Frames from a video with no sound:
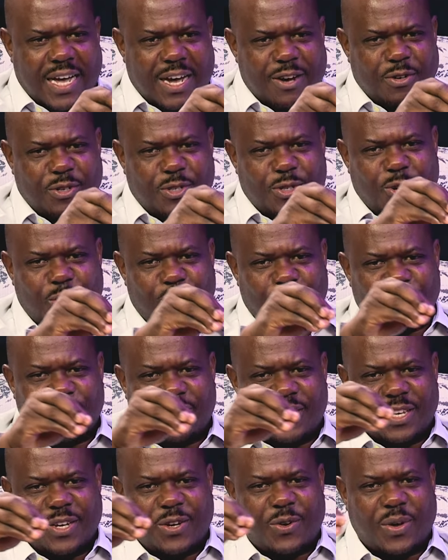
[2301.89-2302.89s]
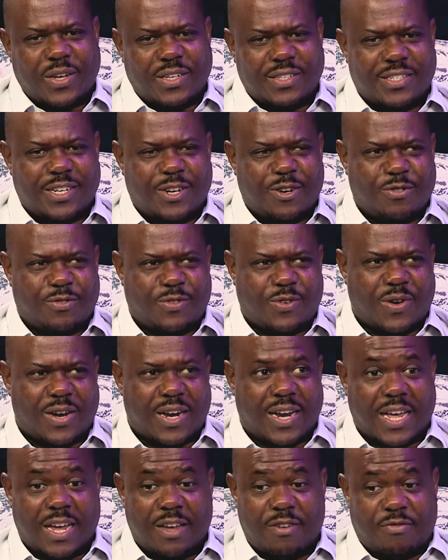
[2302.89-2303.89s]
out of the equation of
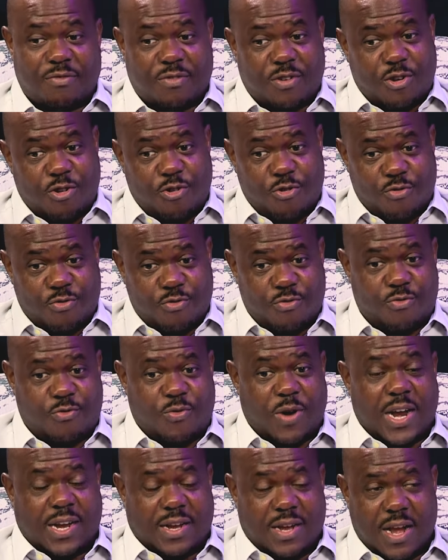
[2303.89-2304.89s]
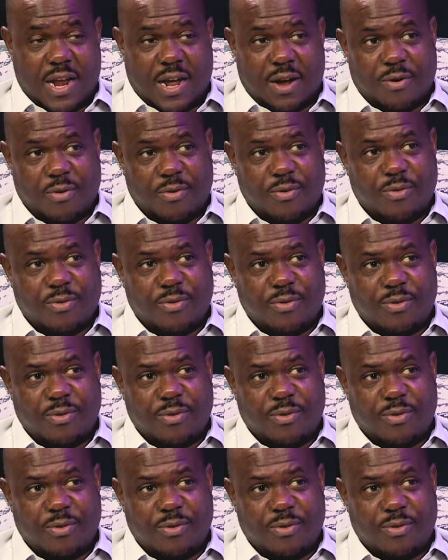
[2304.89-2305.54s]
our life right now,